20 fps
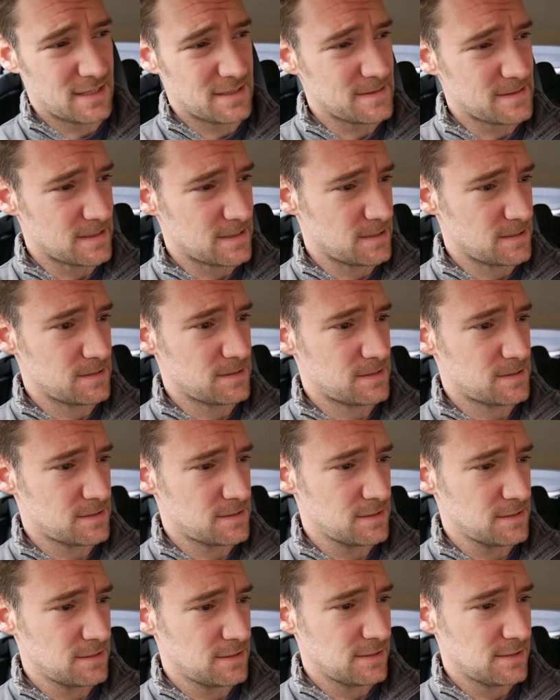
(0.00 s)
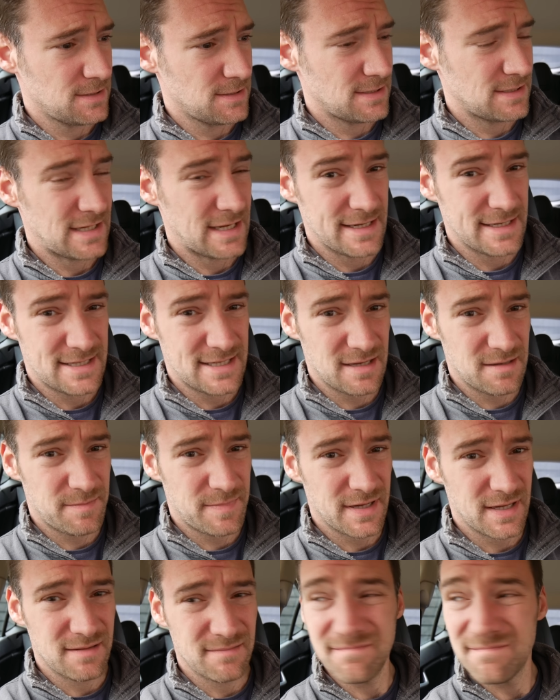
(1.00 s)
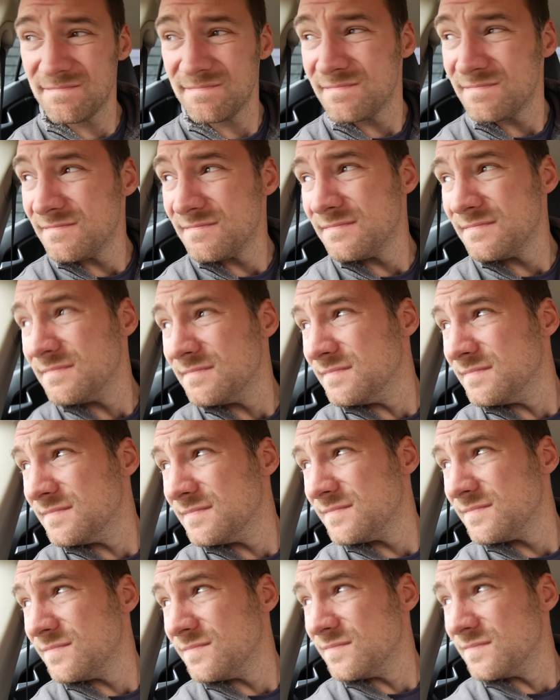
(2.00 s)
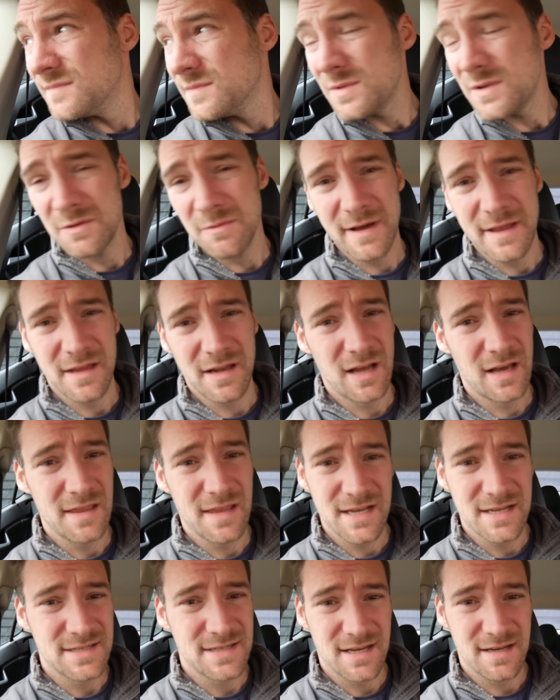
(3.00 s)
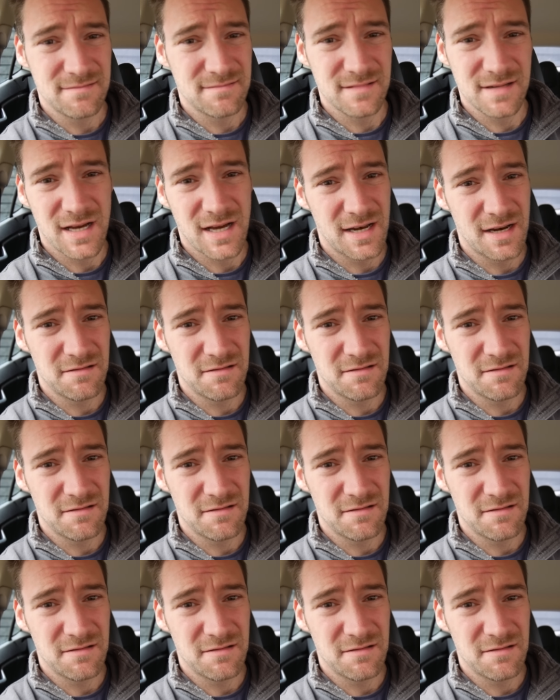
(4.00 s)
London later, but with the weather like this, I, I